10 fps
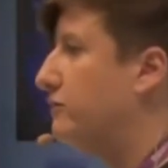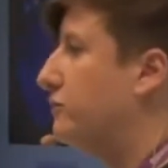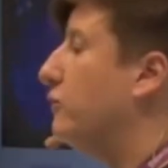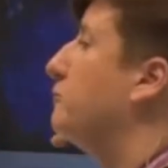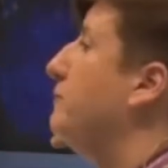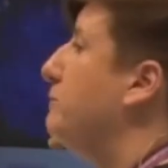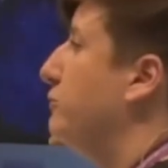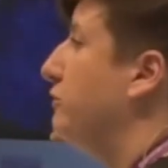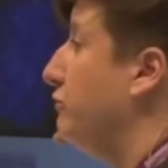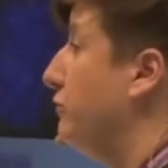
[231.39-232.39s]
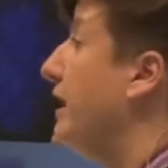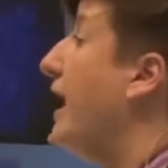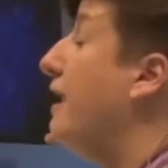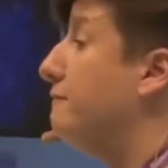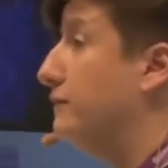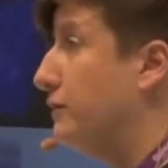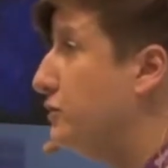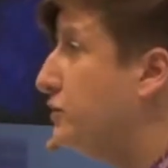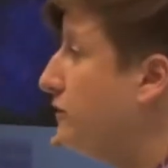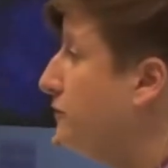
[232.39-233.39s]
to talk people through the
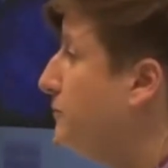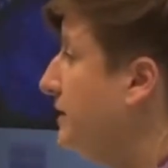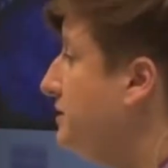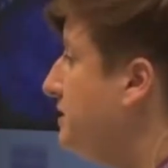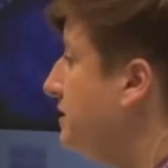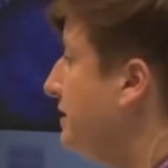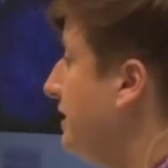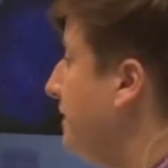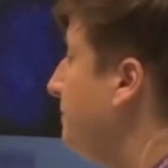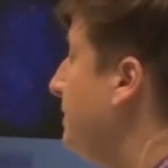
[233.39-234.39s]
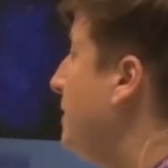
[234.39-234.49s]
evolution of PGT,